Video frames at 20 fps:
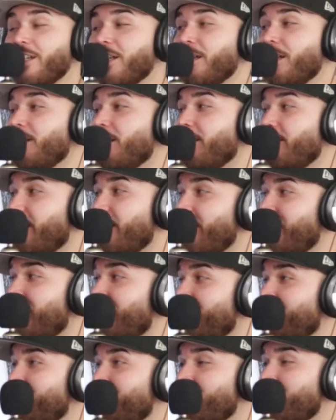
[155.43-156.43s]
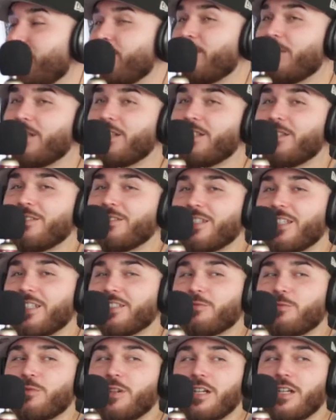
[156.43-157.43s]
up, bro. nah, bro. But that
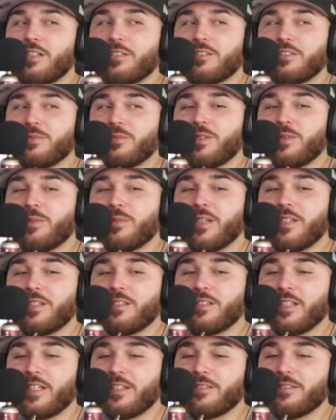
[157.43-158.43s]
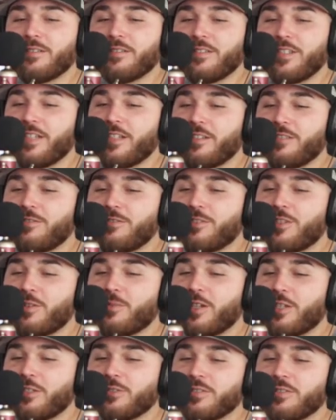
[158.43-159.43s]
that's wild to me, man. Like, yeah, you
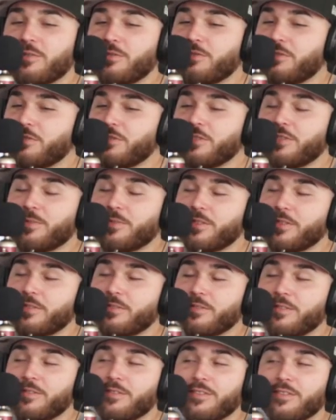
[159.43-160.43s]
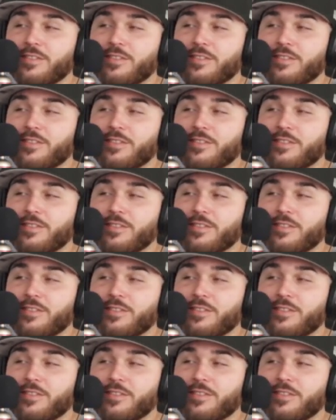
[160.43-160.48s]
talking about Christmas trees, bro.